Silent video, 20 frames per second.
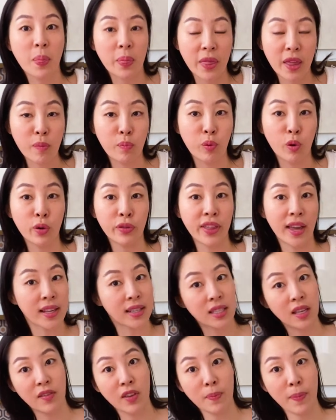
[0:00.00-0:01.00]
they brought
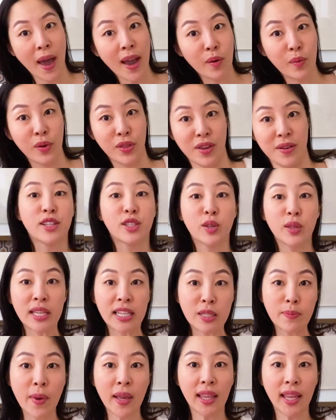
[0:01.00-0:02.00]
Thanksgiving back with them. So
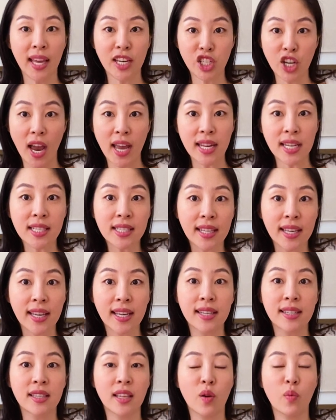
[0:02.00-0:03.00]
these mainland Chinese
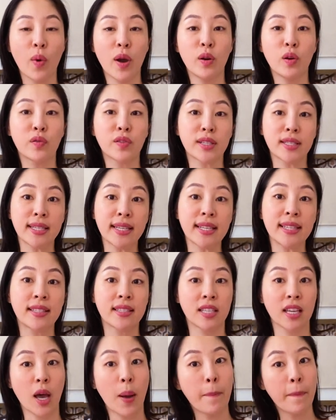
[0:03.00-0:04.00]
kids that went overseas
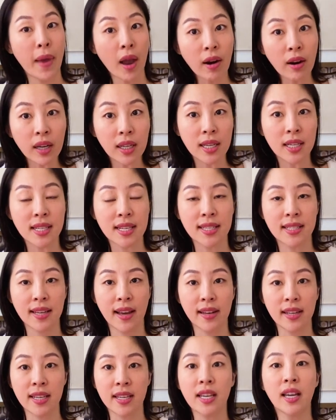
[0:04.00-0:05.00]
to America to
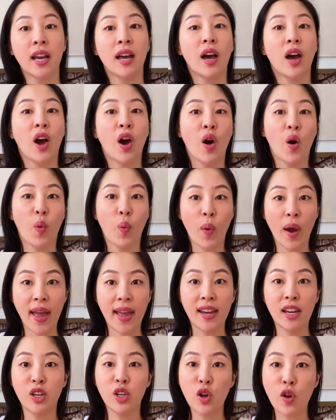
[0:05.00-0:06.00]
study,
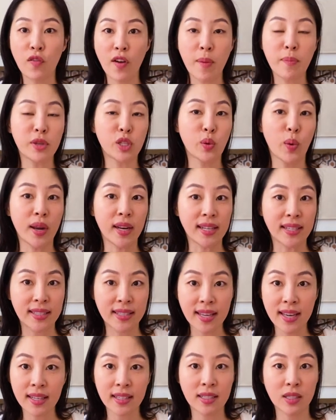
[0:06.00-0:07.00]
when November
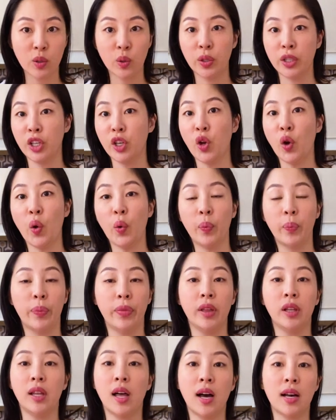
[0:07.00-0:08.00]
26th, or you know,
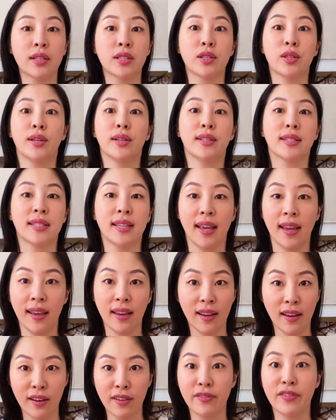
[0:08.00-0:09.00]
the last
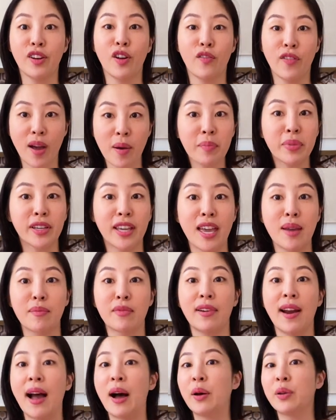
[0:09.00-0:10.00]
Thursday of November
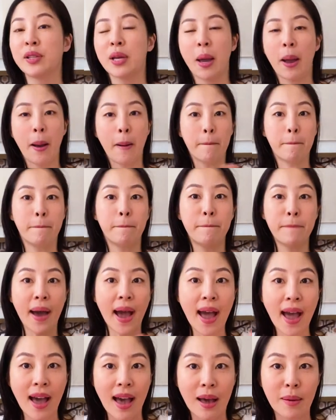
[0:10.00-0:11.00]
came around,
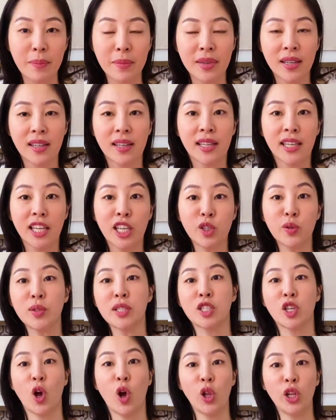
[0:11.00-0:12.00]
bam, here was
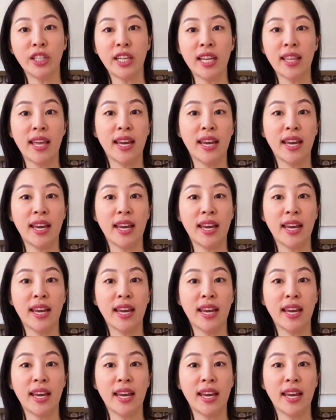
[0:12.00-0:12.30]
this holiday